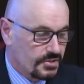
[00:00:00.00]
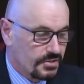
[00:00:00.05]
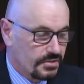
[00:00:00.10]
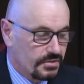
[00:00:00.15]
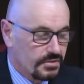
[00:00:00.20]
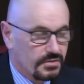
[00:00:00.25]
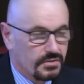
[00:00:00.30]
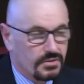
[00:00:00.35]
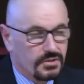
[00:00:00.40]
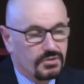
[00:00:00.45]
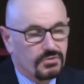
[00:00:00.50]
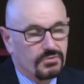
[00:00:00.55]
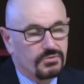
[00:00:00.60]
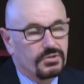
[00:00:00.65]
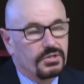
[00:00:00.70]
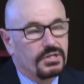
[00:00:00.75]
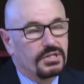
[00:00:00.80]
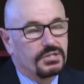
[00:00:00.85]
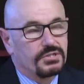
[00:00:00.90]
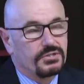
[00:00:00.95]
that you'll
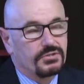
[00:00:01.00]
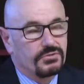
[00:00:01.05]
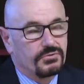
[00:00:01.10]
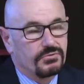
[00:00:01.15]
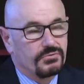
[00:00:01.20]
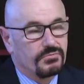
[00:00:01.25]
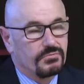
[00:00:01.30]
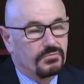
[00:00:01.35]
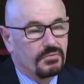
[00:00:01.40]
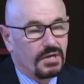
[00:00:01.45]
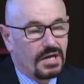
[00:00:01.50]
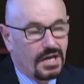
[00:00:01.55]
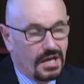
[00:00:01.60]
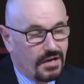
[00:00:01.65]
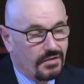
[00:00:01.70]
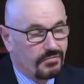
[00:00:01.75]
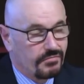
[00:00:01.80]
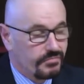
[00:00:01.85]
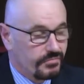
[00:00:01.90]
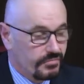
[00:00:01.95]
need to
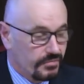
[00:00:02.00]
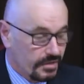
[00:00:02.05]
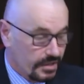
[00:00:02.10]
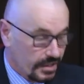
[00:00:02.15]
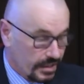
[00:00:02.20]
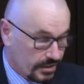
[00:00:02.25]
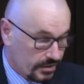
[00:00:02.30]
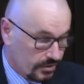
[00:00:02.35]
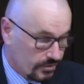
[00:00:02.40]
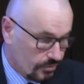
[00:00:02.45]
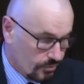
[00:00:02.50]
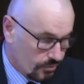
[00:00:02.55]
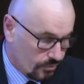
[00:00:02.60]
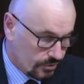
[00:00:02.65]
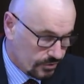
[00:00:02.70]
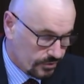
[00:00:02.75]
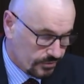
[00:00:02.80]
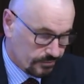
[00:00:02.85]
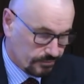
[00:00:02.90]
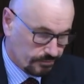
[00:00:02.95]
have in
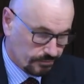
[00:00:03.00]
court.